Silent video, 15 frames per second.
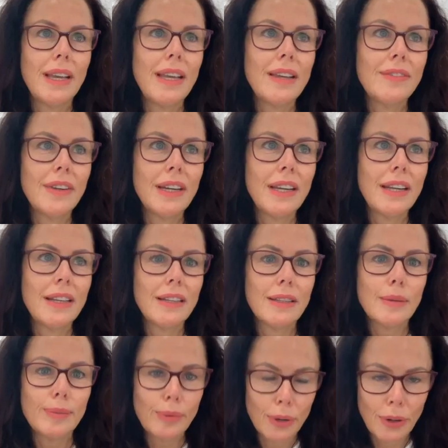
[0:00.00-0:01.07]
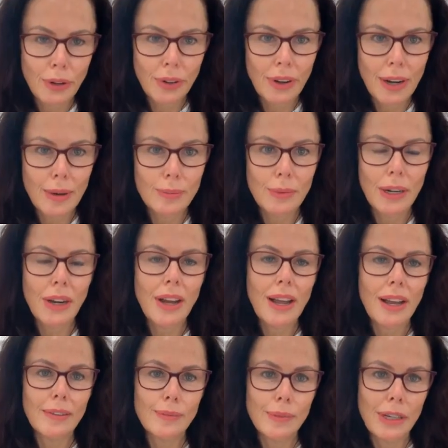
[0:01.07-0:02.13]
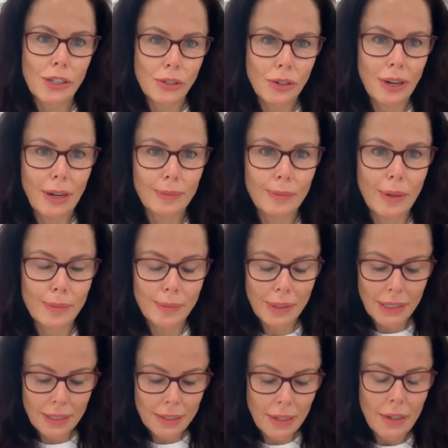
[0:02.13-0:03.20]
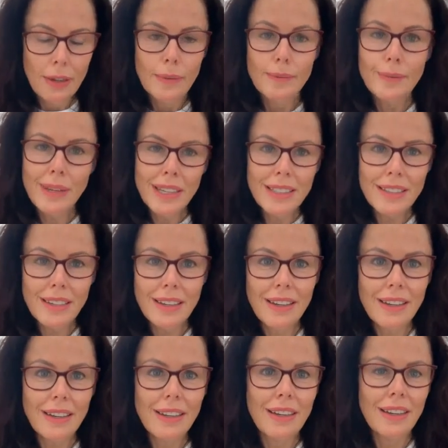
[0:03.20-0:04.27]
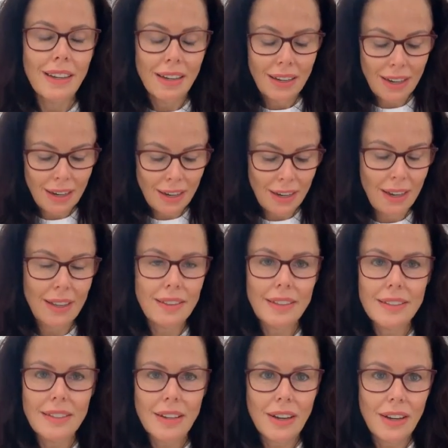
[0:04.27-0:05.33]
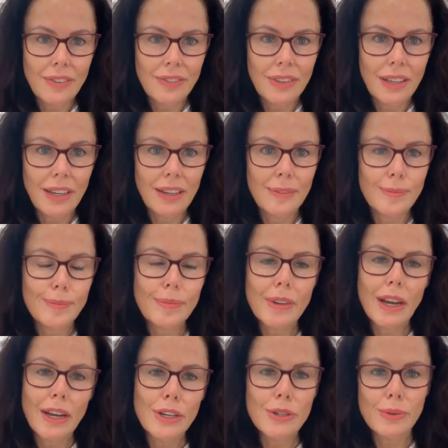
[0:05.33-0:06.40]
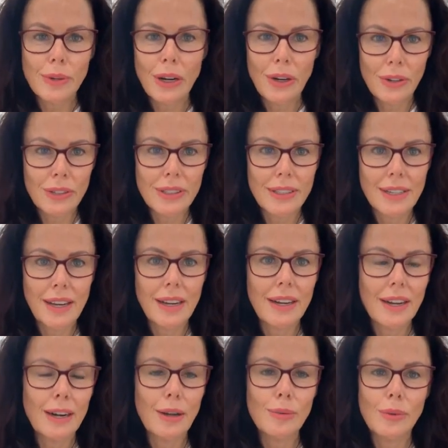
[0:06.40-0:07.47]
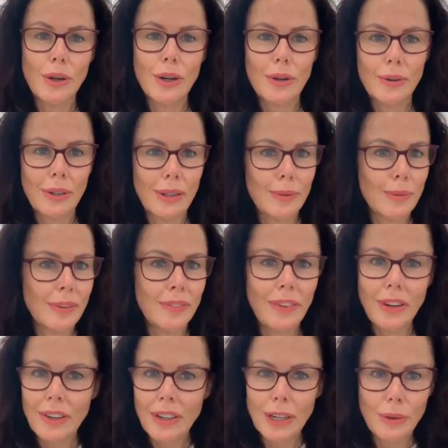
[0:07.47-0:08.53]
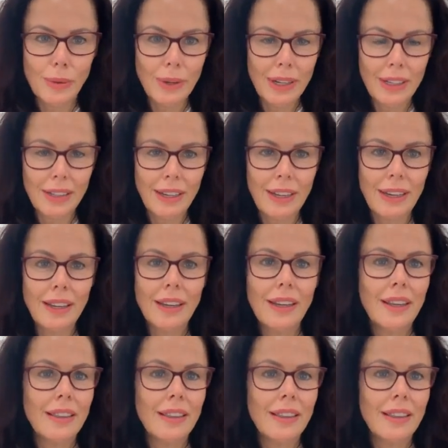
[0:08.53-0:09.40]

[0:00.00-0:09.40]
Even in the program, when I have my tribe members busy and this kind of thing, I do a hot seat and I work with them, and very quickly